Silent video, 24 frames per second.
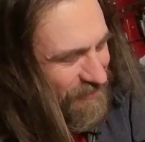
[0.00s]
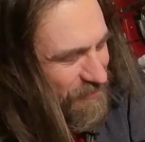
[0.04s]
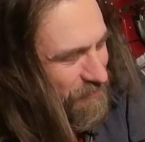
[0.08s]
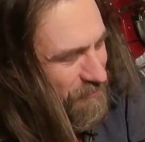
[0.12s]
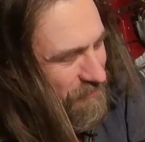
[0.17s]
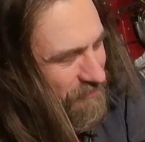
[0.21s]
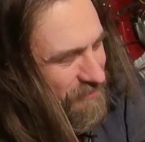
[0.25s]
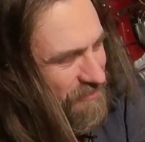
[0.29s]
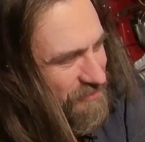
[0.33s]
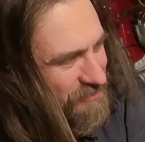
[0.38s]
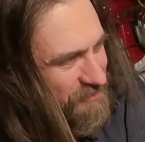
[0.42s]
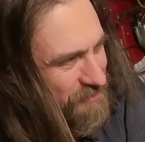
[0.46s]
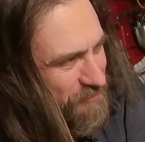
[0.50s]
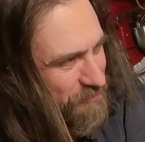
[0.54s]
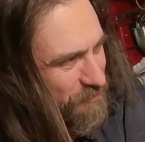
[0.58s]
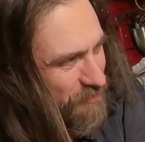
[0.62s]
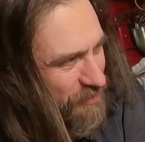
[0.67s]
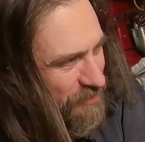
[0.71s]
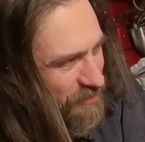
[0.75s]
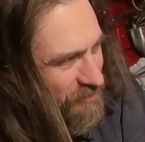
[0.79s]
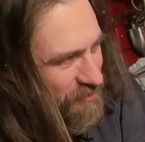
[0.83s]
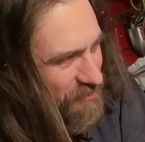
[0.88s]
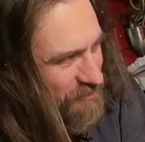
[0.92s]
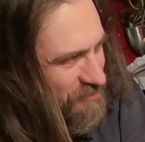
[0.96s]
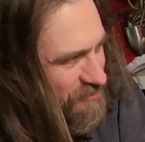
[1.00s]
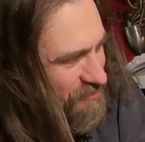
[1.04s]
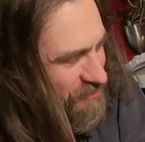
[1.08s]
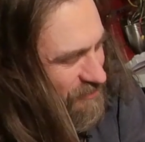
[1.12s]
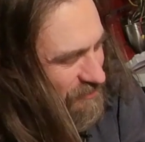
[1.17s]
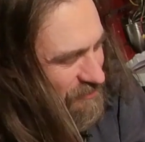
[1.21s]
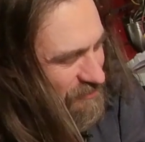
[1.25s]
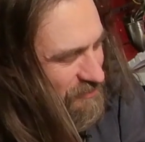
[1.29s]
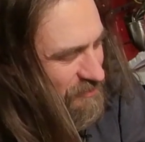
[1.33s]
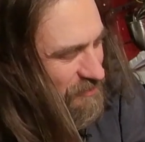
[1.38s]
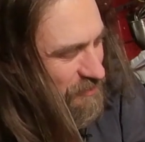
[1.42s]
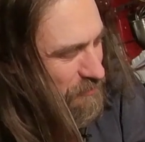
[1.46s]
or at least your biggest
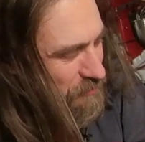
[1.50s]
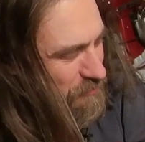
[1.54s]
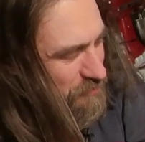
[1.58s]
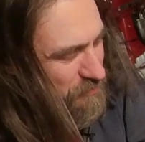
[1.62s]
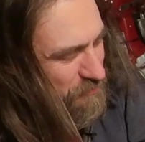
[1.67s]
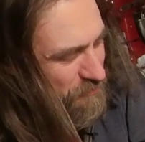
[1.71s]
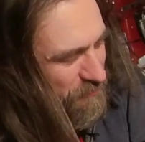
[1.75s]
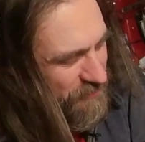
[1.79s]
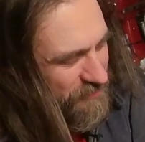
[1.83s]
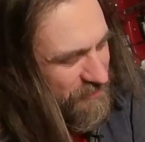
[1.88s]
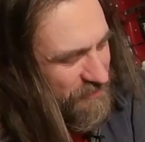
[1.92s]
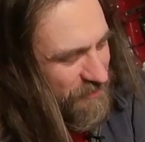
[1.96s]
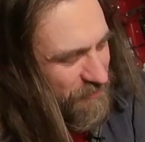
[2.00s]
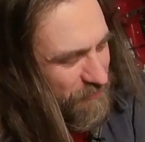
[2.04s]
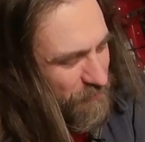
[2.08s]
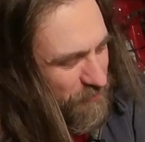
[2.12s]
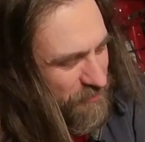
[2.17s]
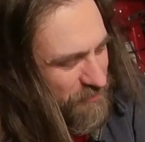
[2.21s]
excuse reason,